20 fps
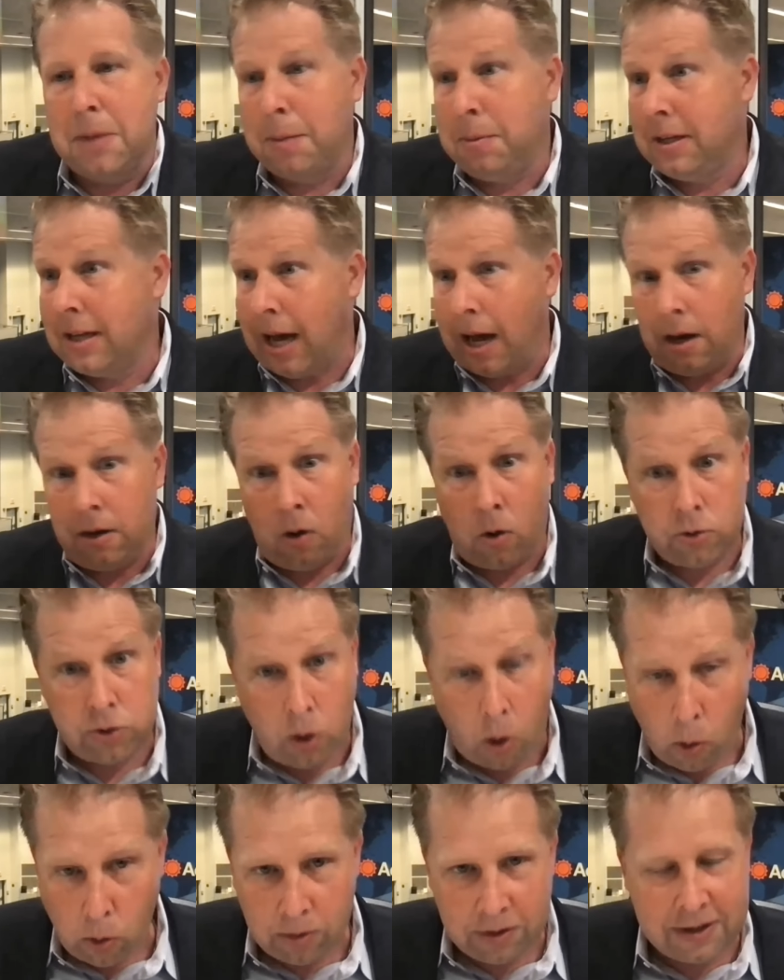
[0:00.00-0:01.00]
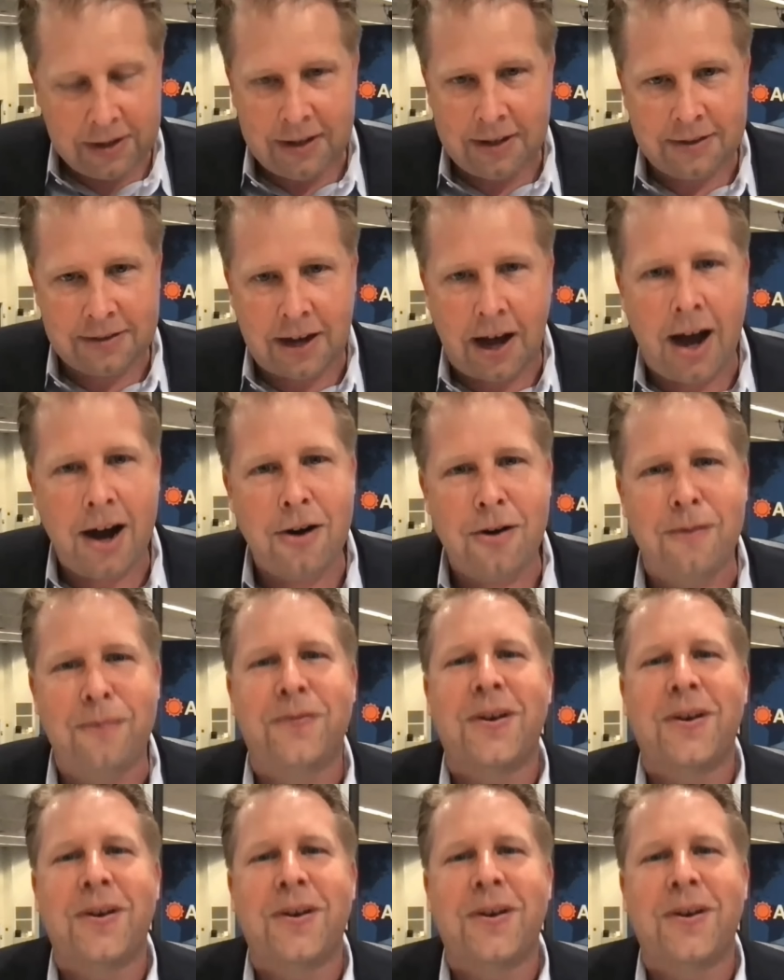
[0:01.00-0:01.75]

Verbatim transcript: maybe not totally the entire